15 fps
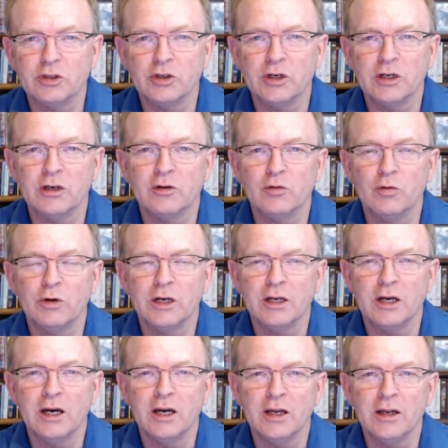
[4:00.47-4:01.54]
joint when
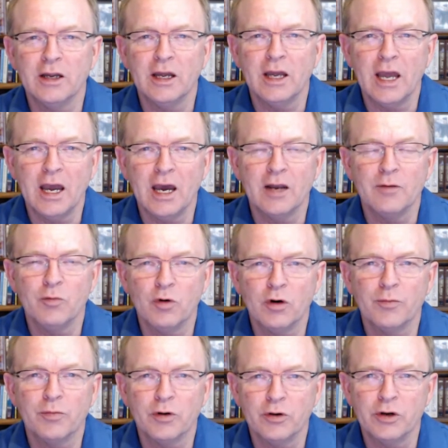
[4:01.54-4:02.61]
I add
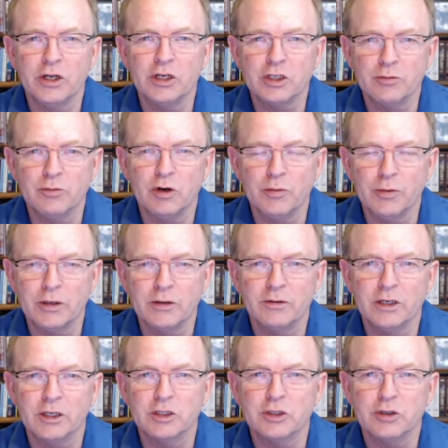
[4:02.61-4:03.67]
more pronation moment,
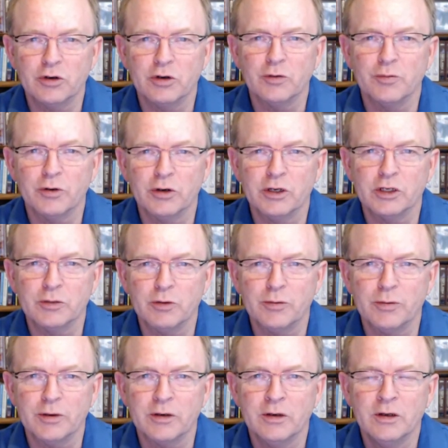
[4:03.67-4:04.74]
external pronation
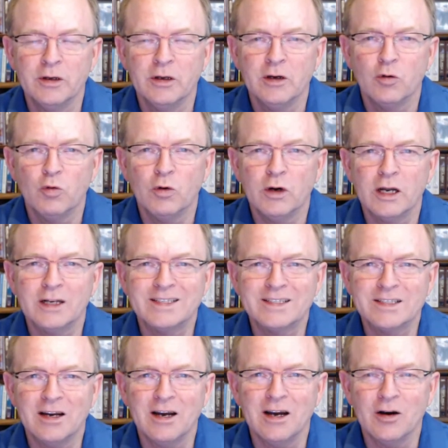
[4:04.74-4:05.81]
moment. What I
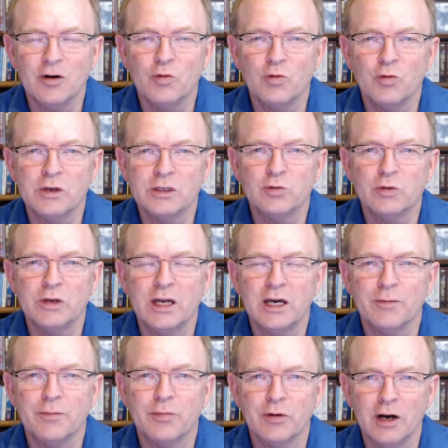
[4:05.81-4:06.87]
saw was we had
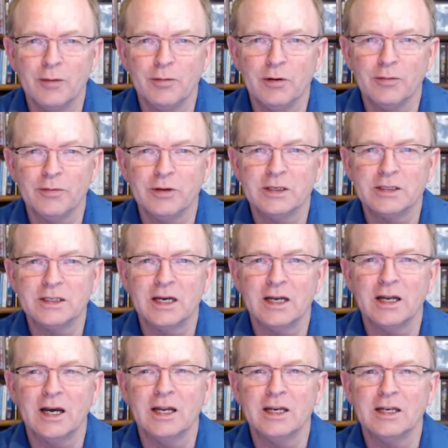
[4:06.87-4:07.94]
a problem is
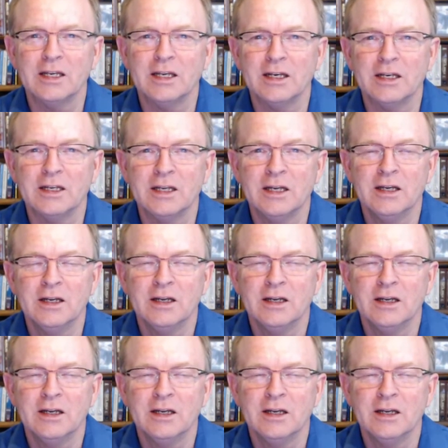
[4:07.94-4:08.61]
that I didn't